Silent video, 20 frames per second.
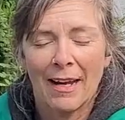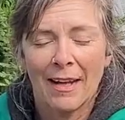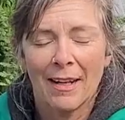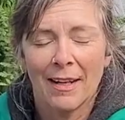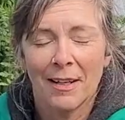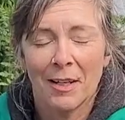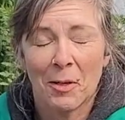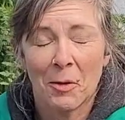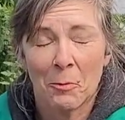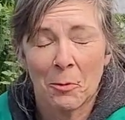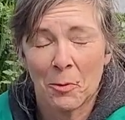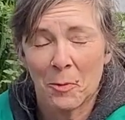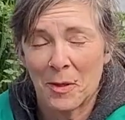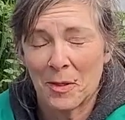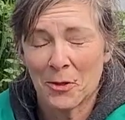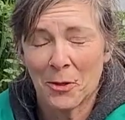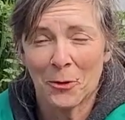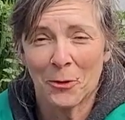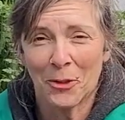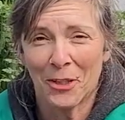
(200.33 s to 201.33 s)
will be
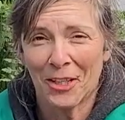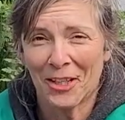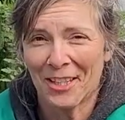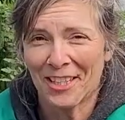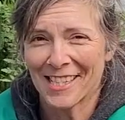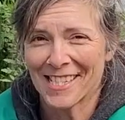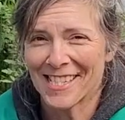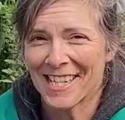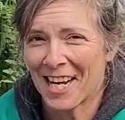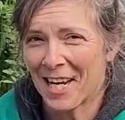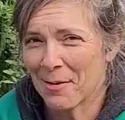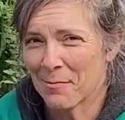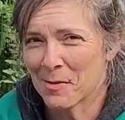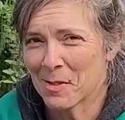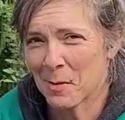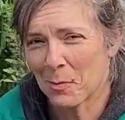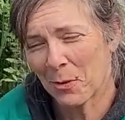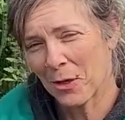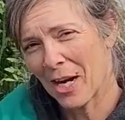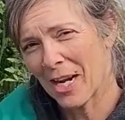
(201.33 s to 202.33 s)
totally honest, I'm
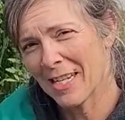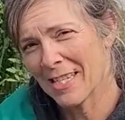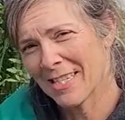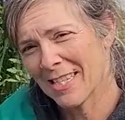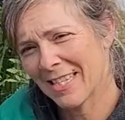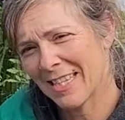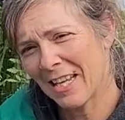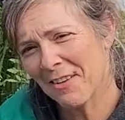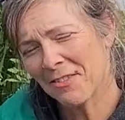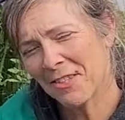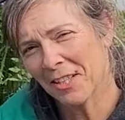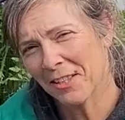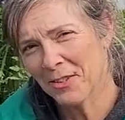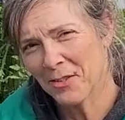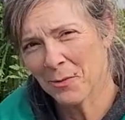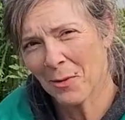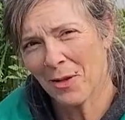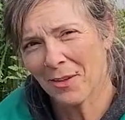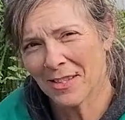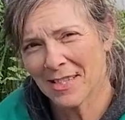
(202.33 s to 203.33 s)
surprised that they've done as well
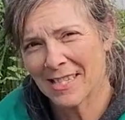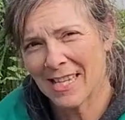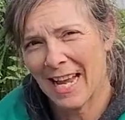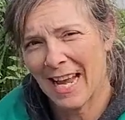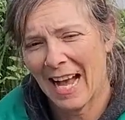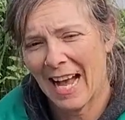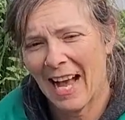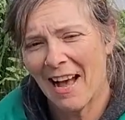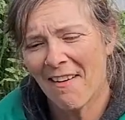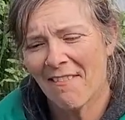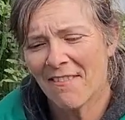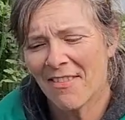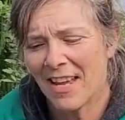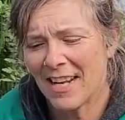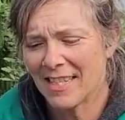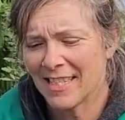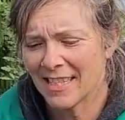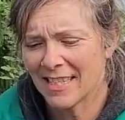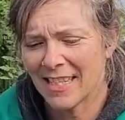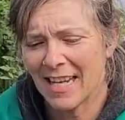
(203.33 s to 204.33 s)
as they have. They did
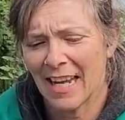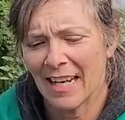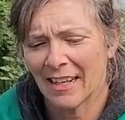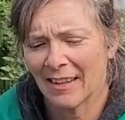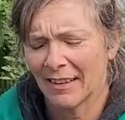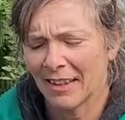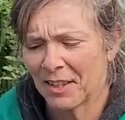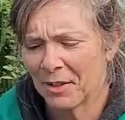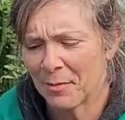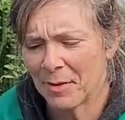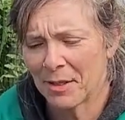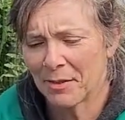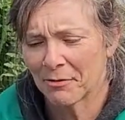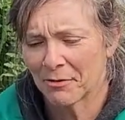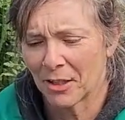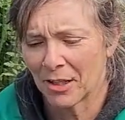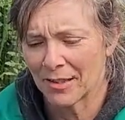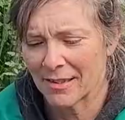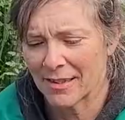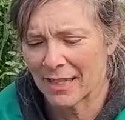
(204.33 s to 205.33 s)
get a little bit of frost
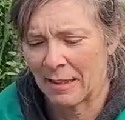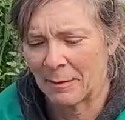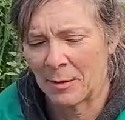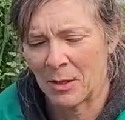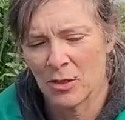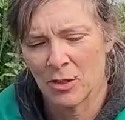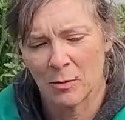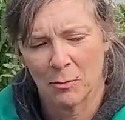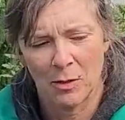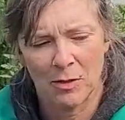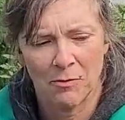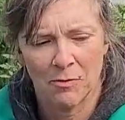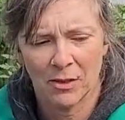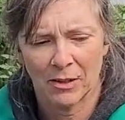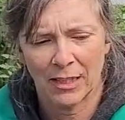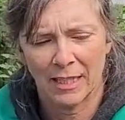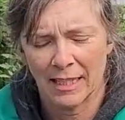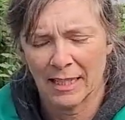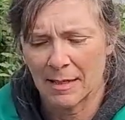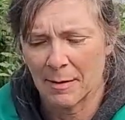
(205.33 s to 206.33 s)
damage, and we've cleaned
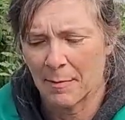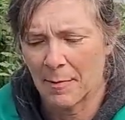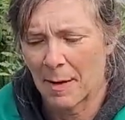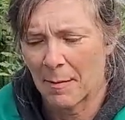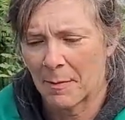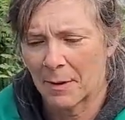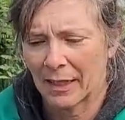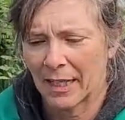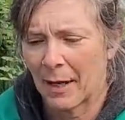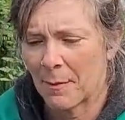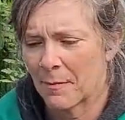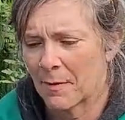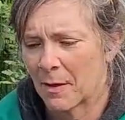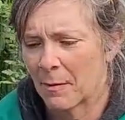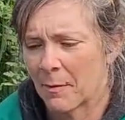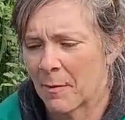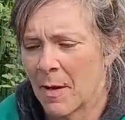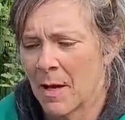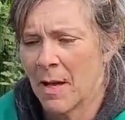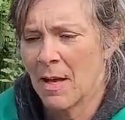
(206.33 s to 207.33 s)
them up and kept them
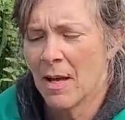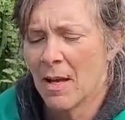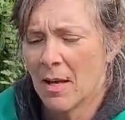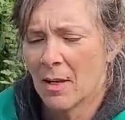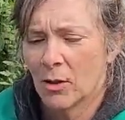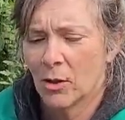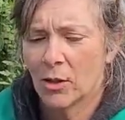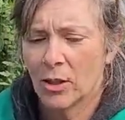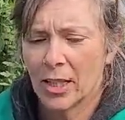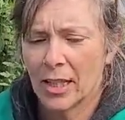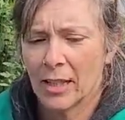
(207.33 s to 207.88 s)
looking good